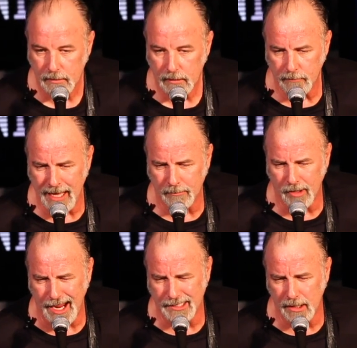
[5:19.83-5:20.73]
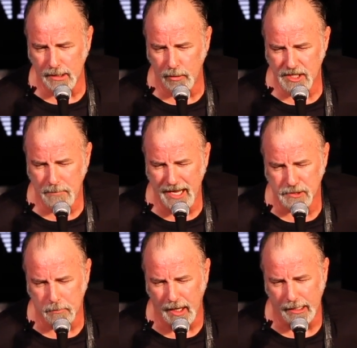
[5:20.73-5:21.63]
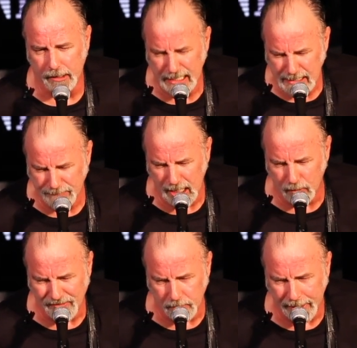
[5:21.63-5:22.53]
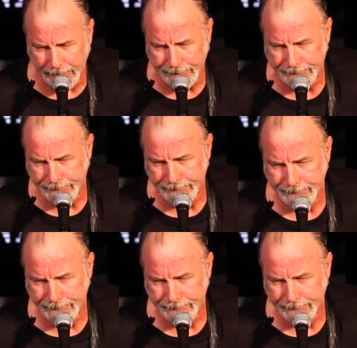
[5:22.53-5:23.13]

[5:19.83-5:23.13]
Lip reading: Well, Mom, Greg don't know his bass player. Get the fuck away from here.